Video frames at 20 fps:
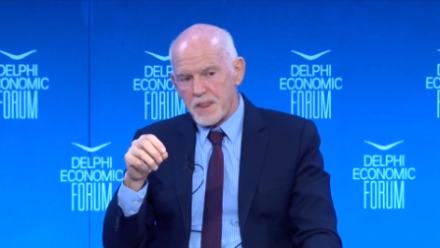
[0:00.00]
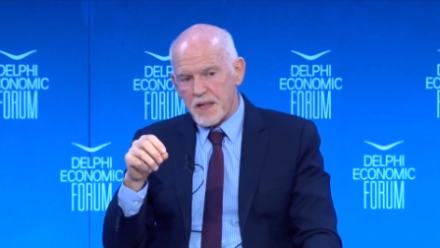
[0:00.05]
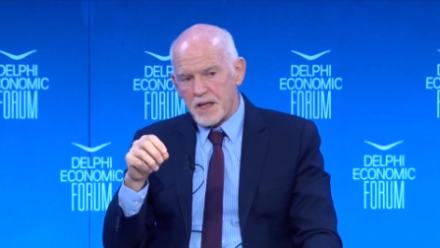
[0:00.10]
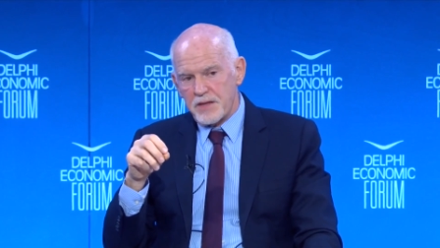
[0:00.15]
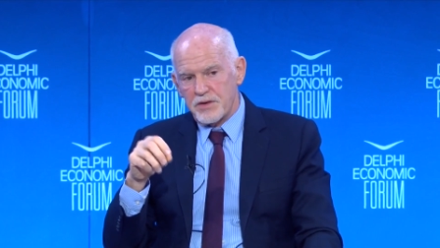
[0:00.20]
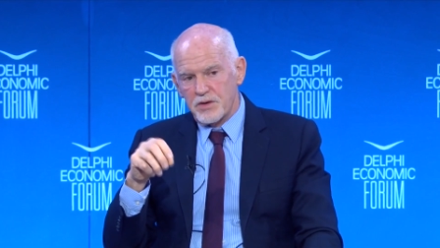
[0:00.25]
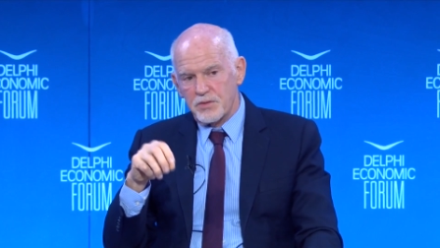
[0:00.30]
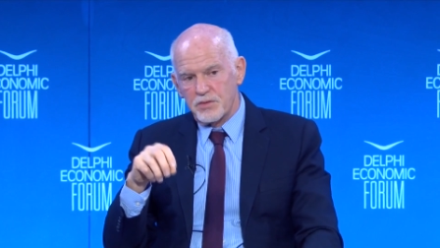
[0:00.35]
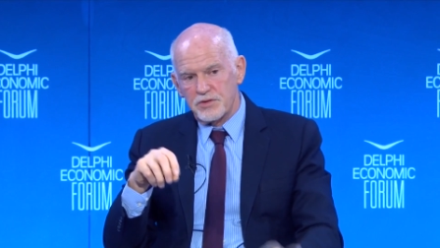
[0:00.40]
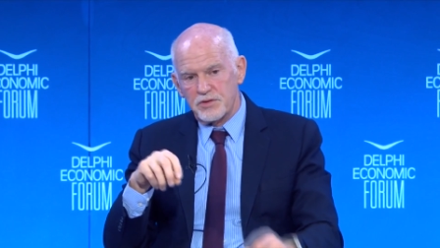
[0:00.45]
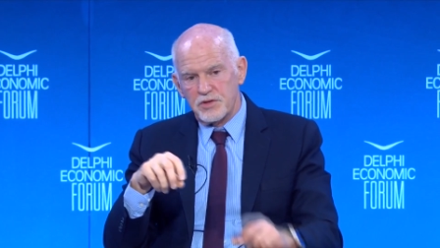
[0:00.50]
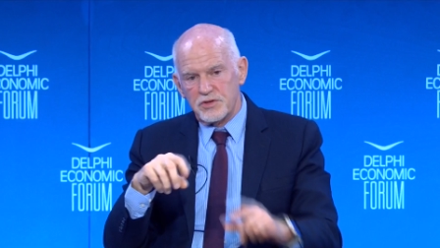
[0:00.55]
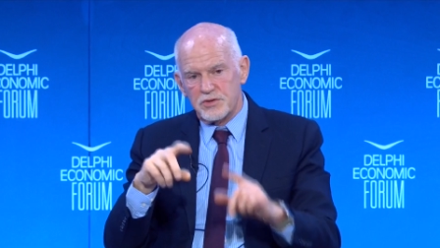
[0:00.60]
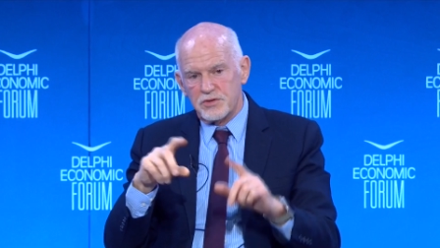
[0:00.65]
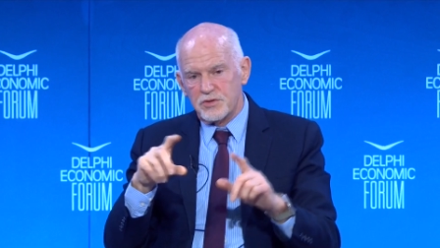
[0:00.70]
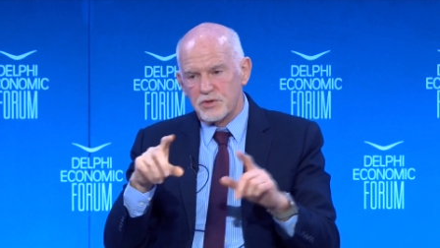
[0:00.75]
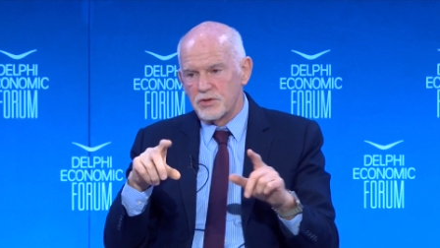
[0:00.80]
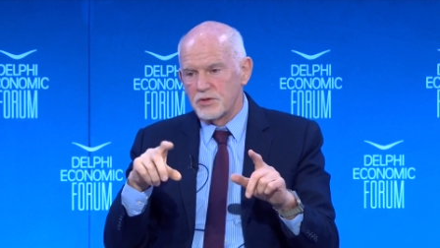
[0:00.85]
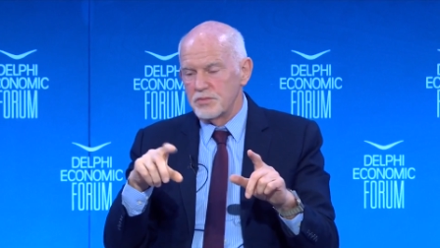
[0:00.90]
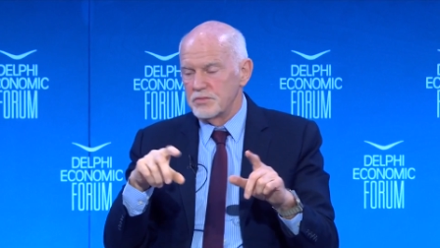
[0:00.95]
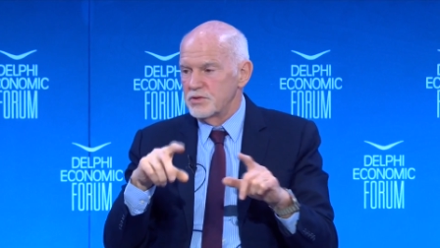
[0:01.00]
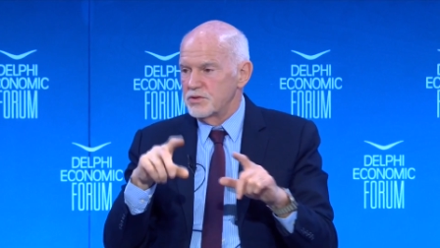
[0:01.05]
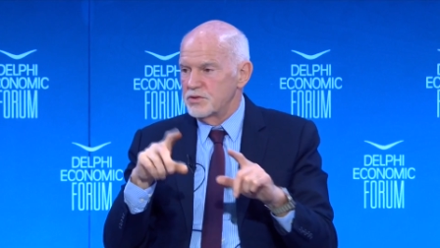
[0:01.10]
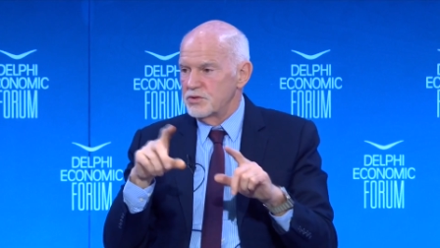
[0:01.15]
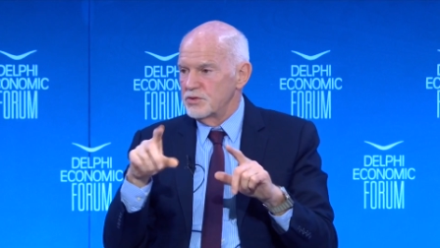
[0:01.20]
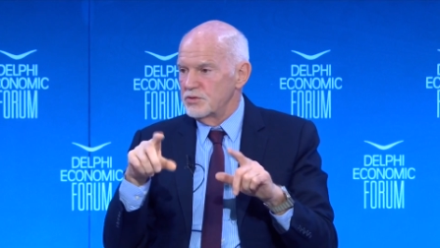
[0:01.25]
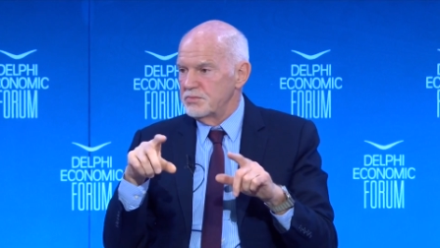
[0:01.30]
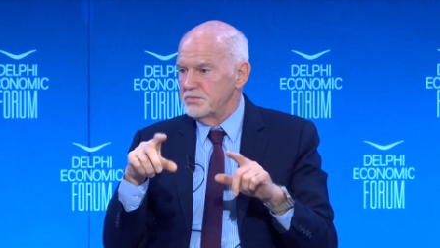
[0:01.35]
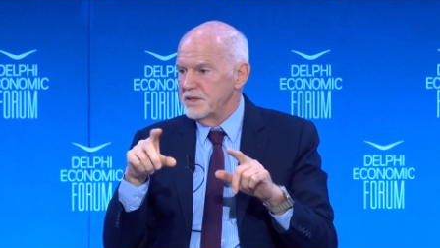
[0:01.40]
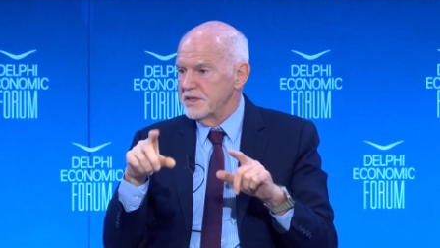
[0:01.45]
there was this term,
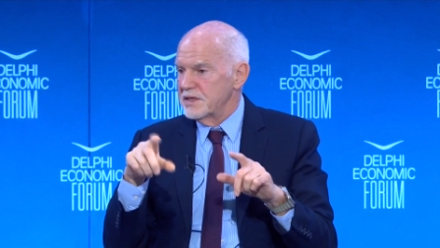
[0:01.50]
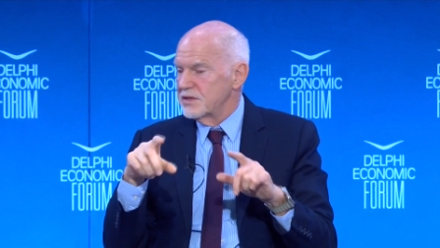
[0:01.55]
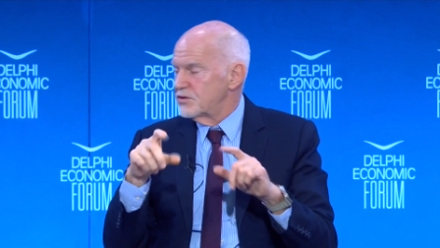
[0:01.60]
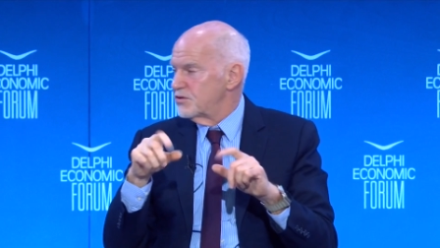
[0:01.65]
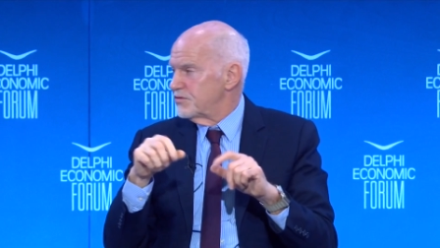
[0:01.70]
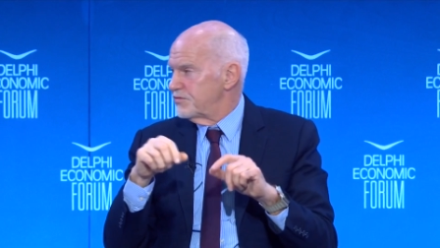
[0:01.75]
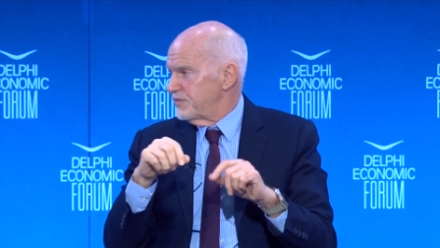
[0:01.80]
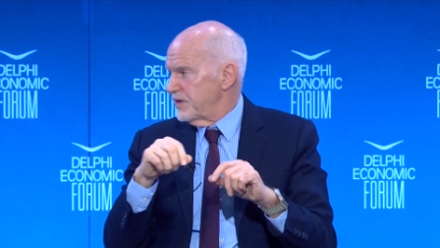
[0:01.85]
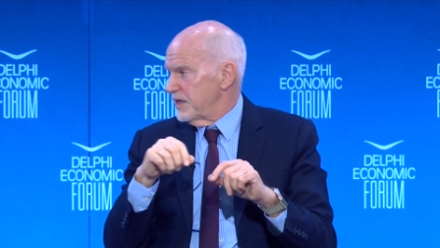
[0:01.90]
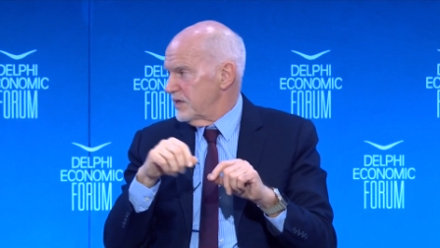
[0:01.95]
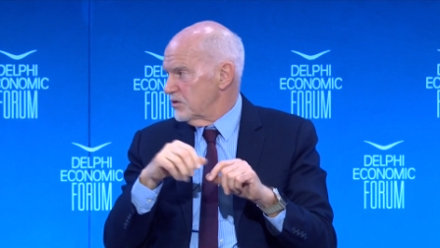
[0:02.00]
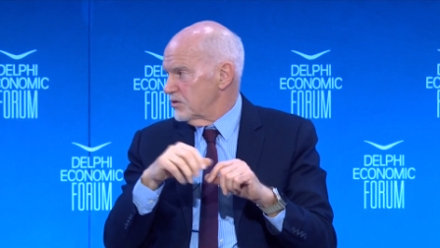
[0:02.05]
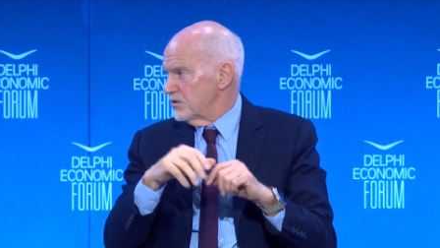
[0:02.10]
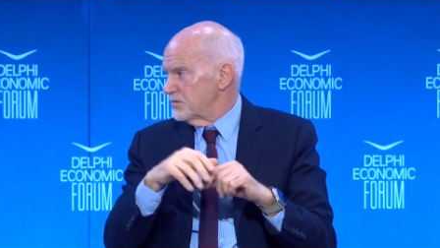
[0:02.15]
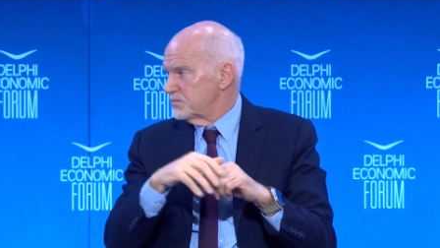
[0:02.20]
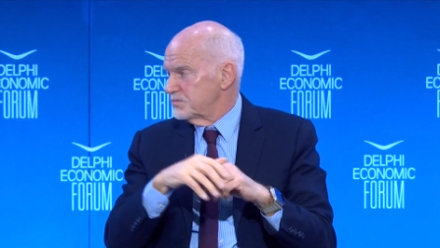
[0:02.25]
too big to fail.